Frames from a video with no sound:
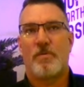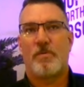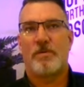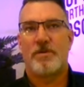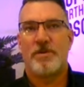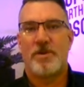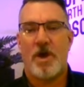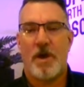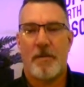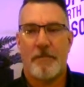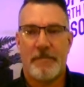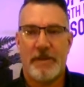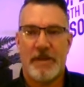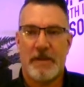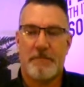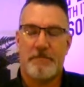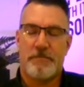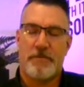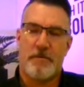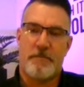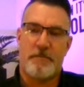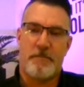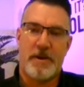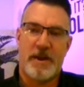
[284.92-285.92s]
not being
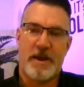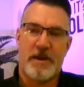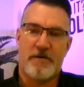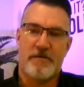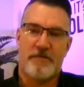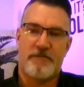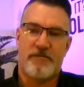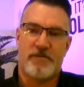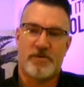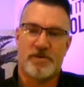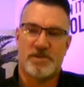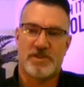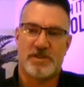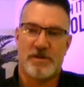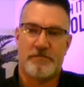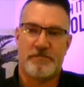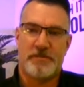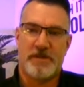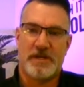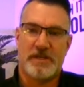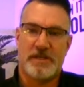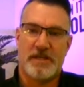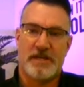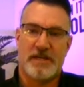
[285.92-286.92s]
prepared for
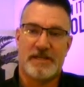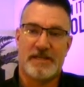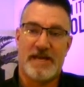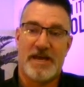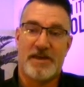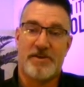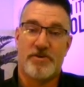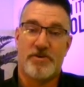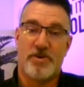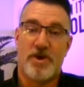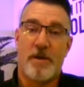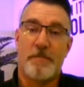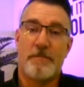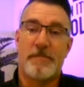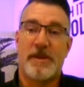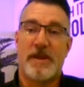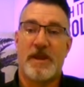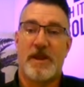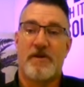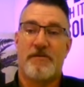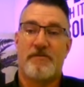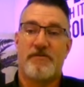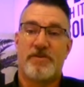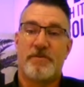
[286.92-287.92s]
something like that or not
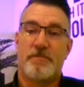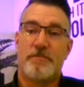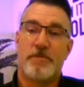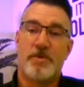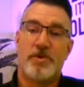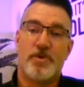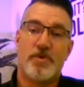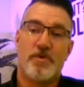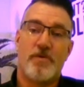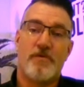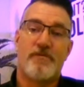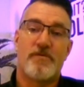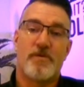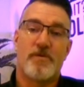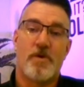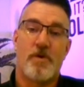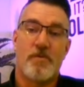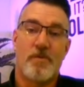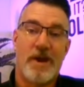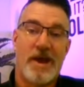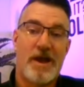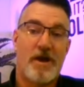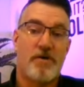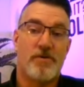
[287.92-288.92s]
being able to maneuver
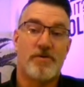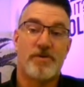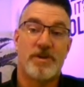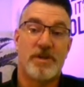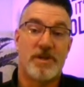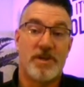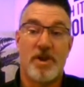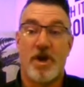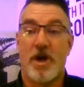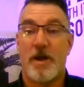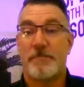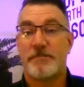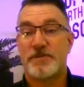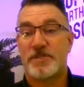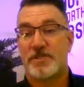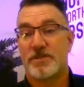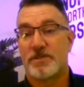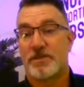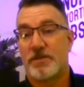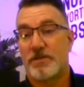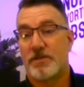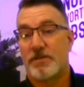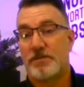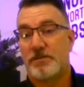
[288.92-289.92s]
around an
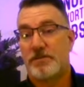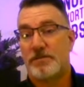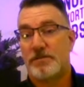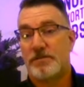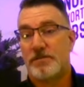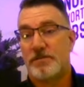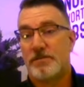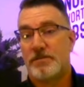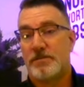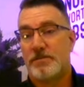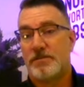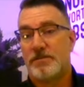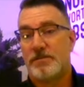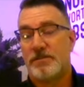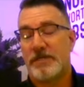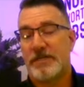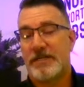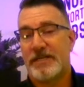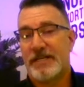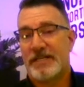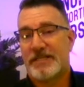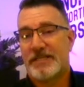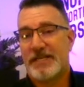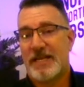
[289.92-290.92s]
obstacle
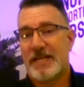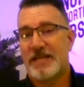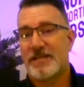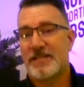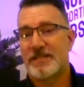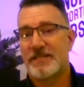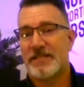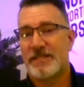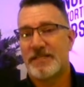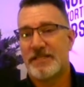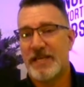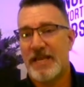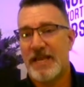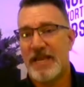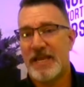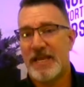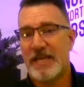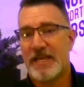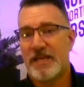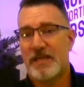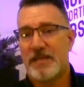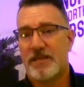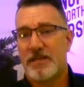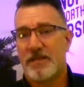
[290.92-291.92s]
and at the end of the
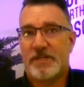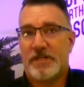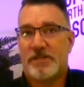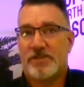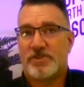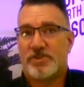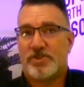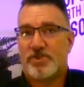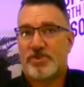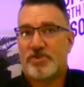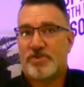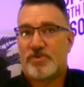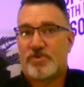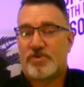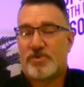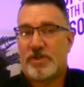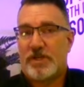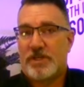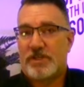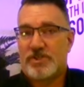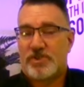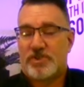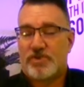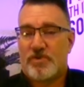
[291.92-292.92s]
day it's
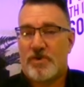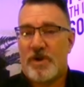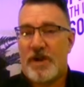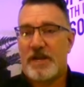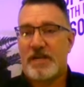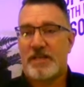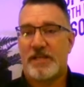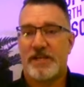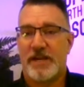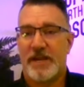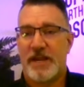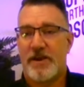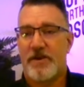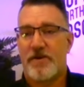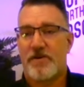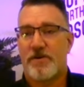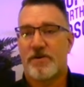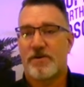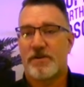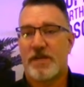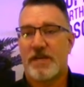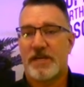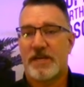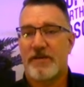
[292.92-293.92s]
it's trial and
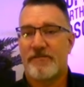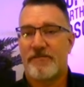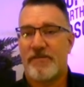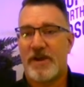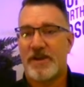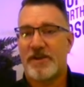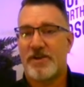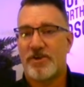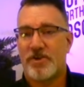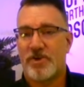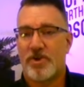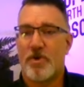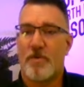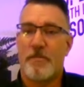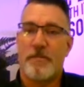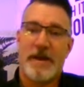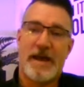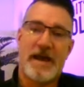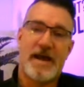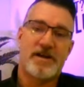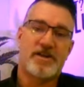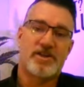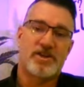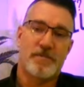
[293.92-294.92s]
error like if i could go
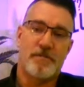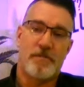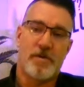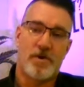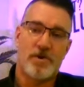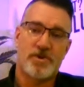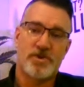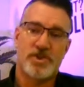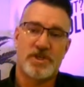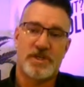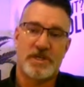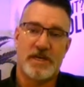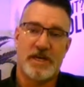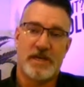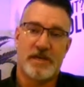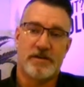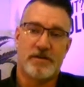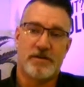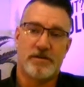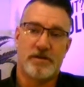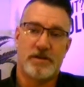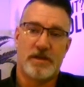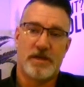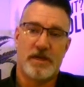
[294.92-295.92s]
back to march
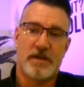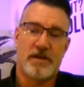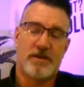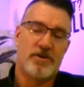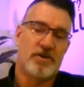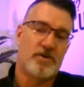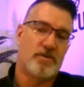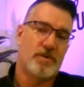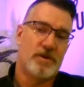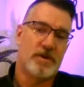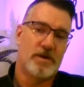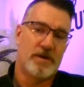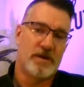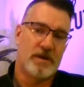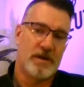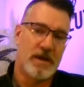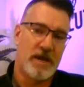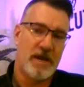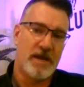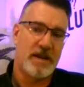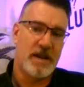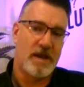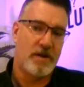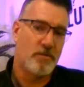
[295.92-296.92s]
again and do it
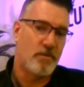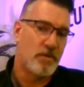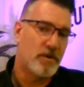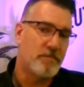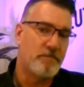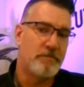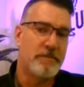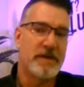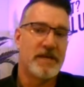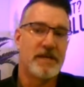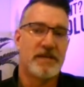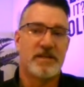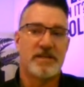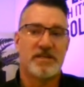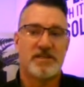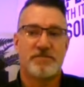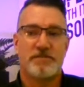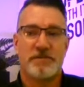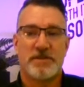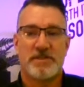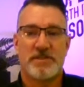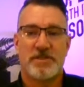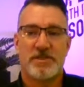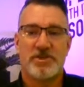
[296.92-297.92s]
again i wouldn't be in this
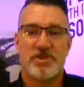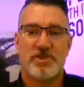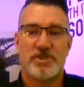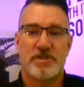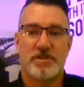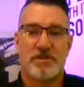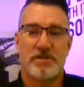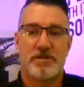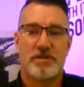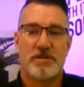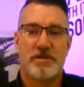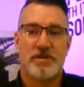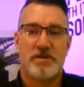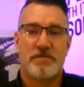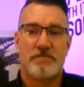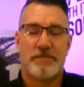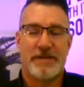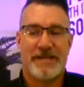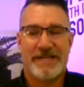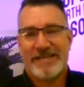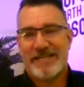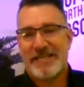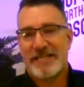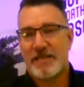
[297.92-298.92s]
position
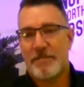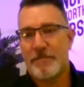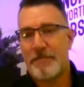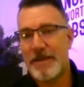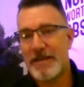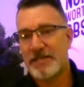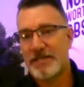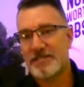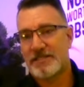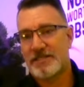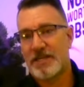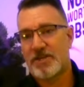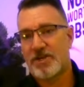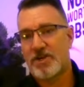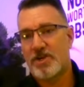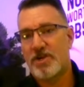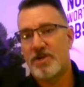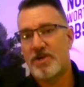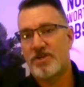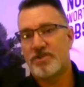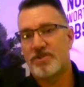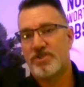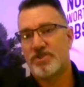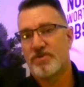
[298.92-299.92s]
but I did the best I
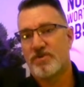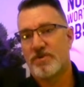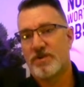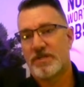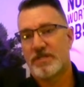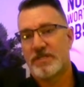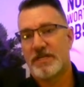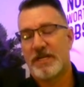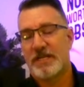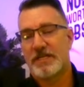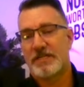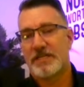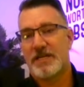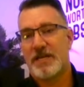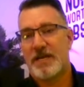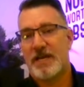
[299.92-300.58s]
could during that